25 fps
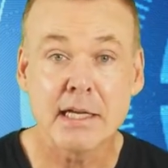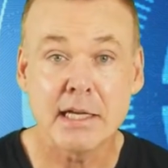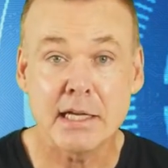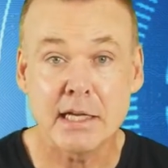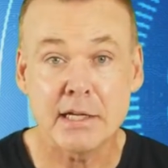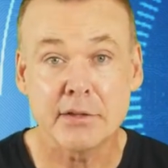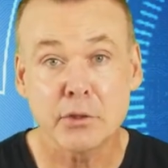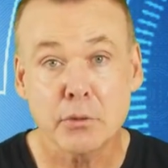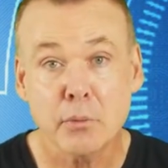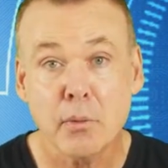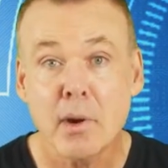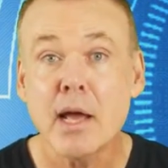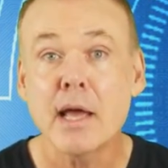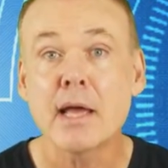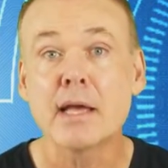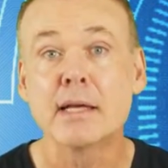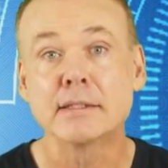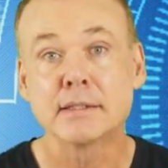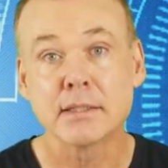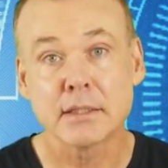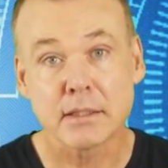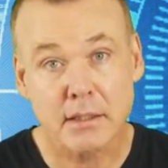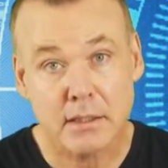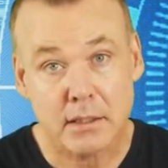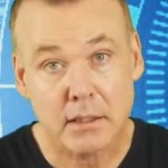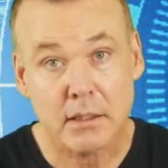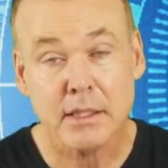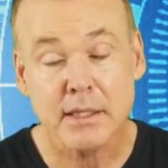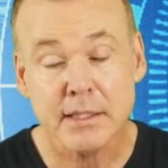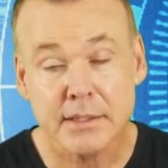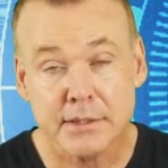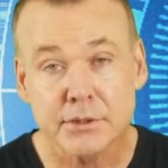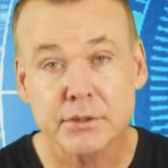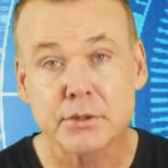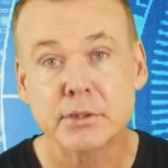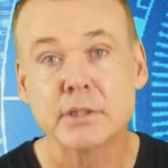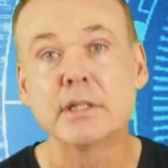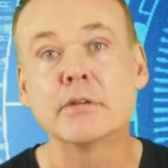Either way, it's a little
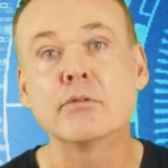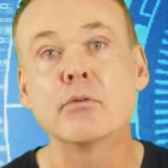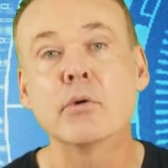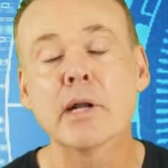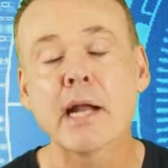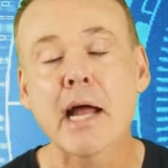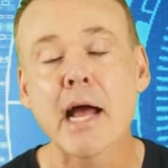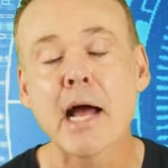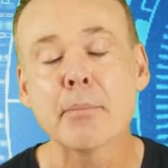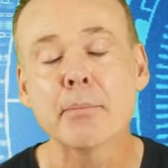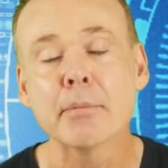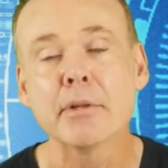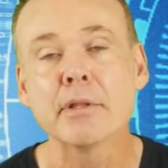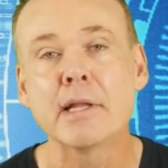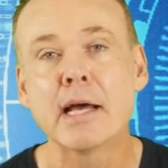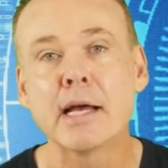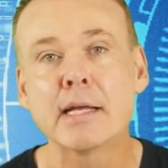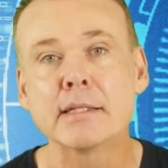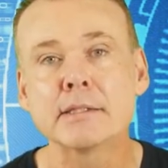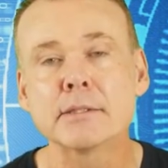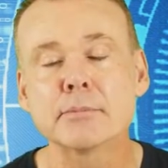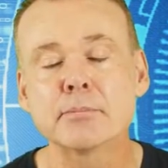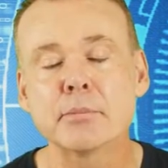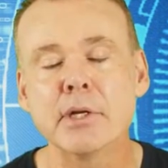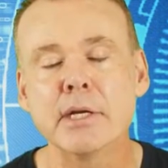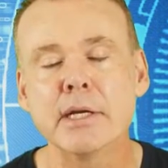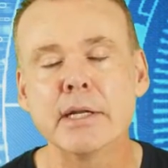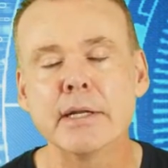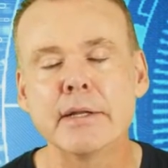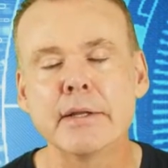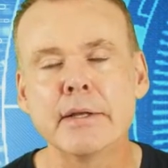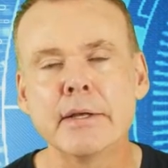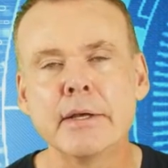history of what happened that sprint.